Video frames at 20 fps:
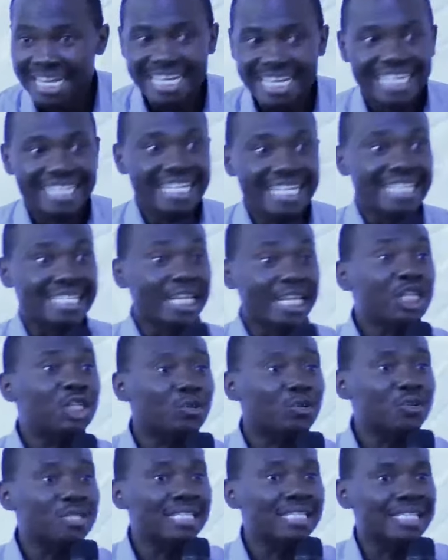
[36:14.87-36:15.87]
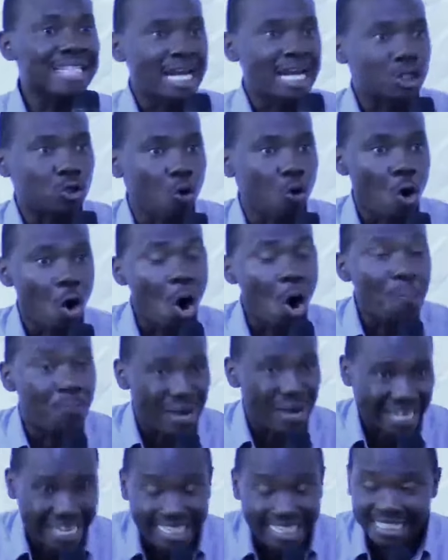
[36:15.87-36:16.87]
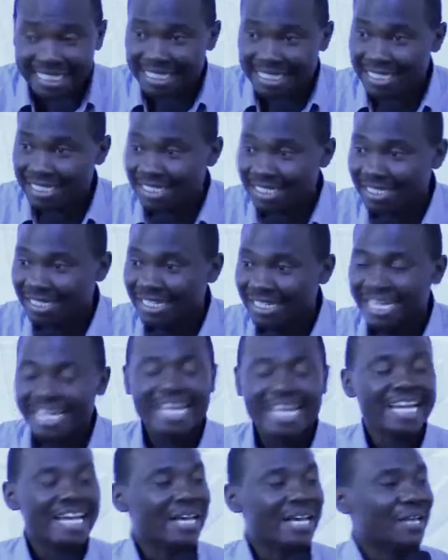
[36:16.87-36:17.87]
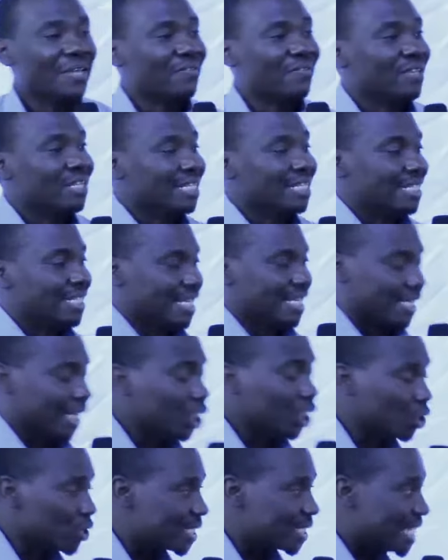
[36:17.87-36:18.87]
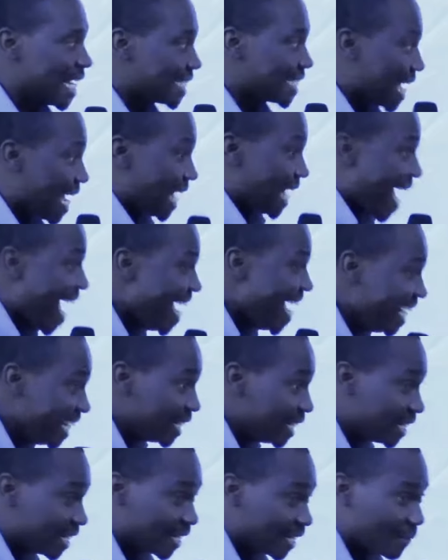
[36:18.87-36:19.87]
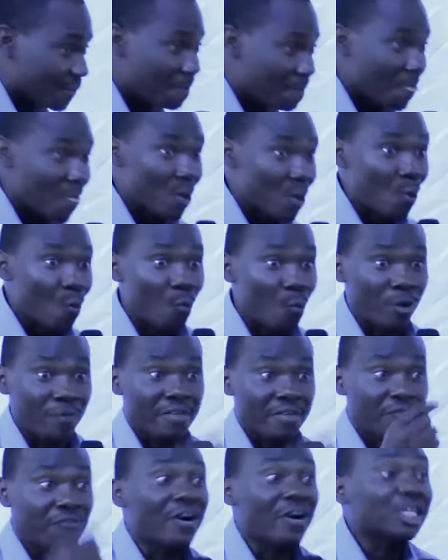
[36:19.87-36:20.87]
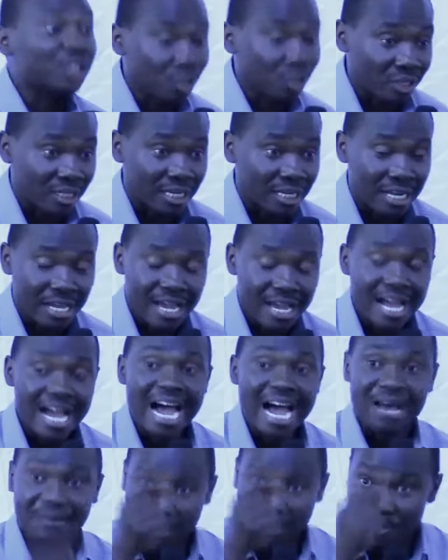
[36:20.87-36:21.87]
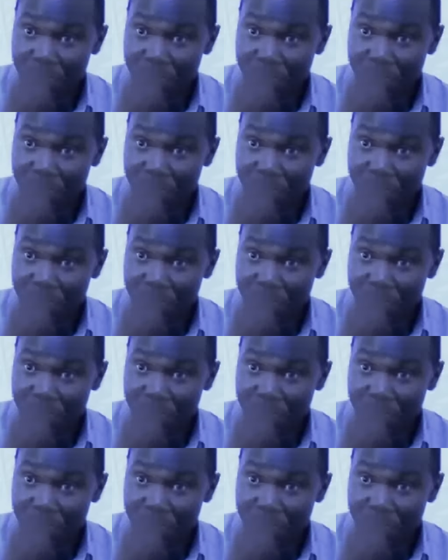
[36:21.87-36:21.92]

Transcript: Decisions that cooperate. Decisions that align with the fashion and the